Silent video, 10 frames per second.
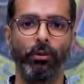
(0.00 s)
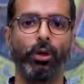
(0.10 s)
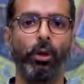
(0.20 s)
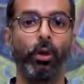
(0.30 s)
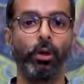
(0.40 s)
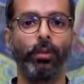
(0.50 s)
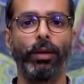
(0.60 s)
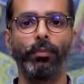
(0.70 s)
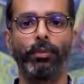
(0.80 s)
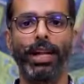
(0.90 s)
going all the way
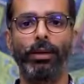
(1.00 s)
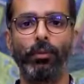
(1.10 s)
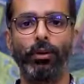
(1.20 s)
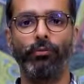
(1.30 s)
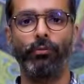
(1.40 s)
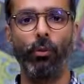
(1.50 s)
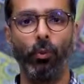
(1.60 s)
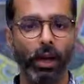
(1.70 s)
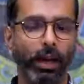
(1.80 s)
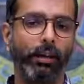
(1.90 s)
up to
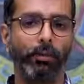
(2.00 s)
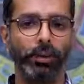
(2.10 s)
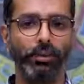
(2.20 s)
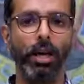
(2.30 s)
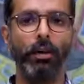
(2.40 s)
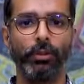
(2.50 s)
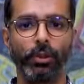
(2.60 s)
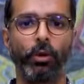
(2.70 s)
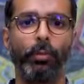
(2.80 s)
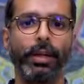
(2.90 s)
9.41 lakh rupees for the
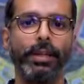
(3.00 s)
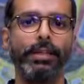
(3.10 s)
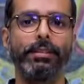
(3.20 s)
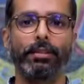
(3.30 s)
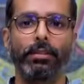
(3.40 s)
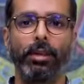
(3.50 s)
top end diesel.